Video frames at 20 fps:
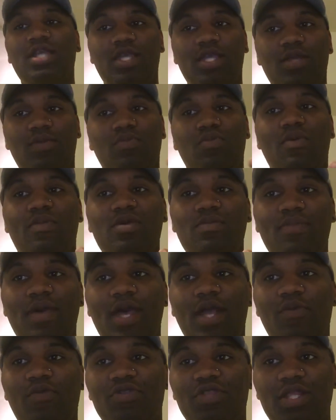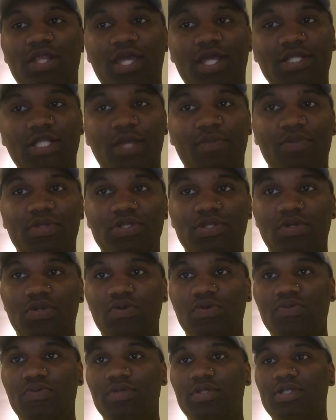and we'll be back with the next
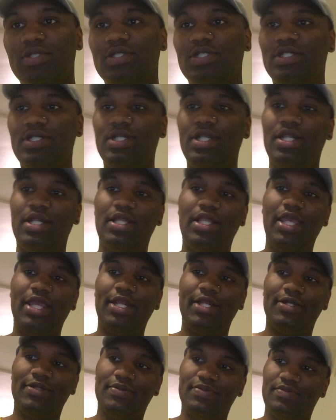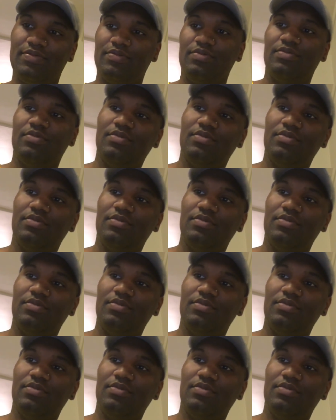episode. Later.